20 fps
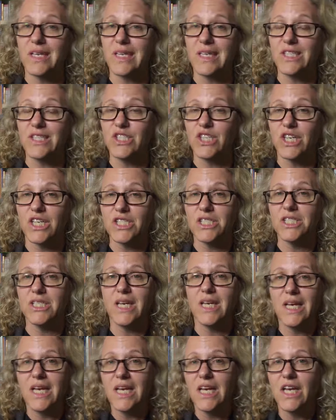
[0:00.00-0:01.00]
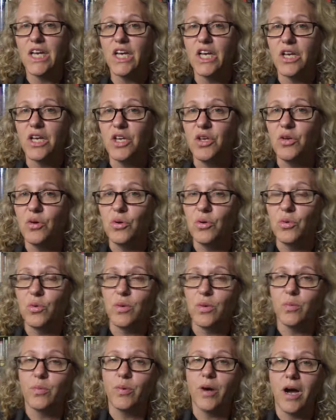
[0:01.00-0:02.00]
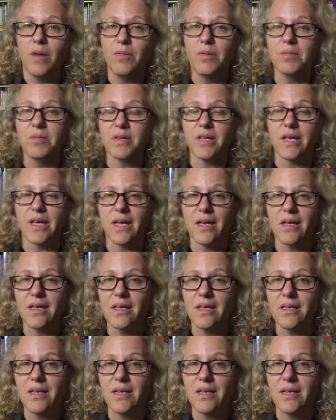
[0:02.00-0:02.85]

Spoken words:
is just you probably